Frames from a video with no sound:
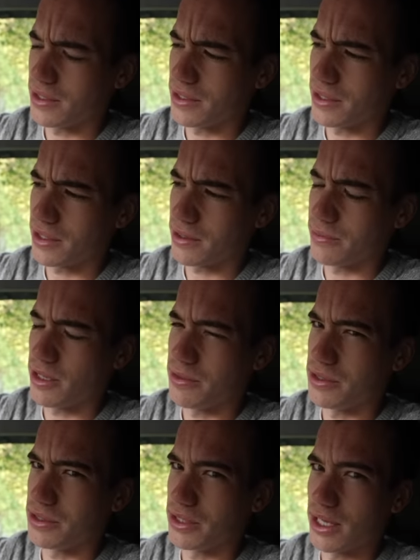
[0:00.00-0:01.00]
I think I
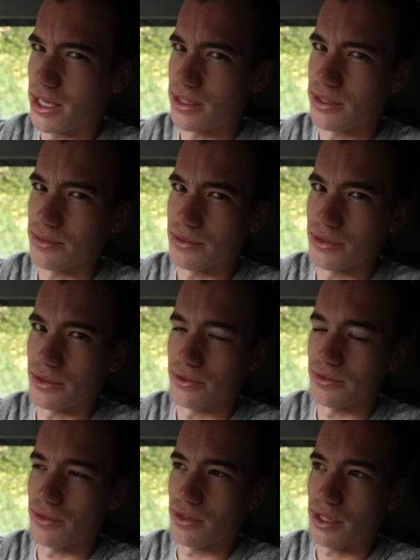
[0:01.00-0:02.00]
maybe should get some sort
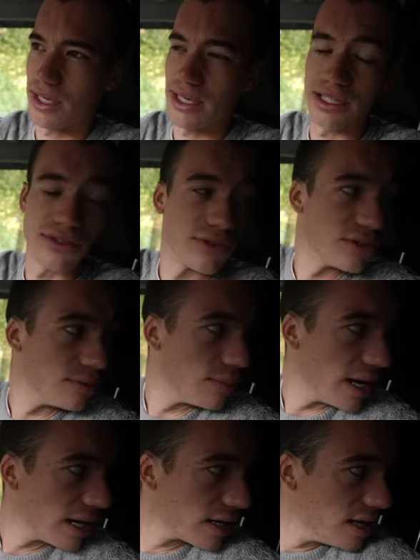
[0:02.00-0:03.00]
of heater in the
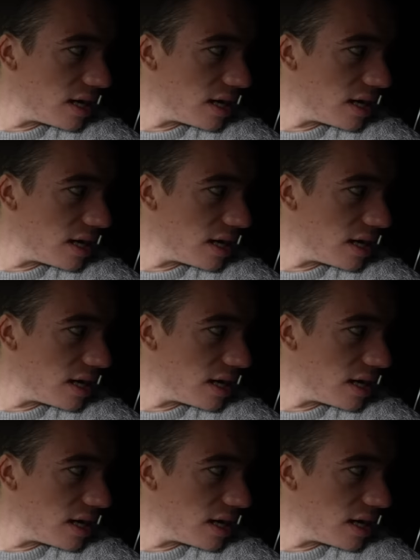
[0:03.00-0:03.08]
back.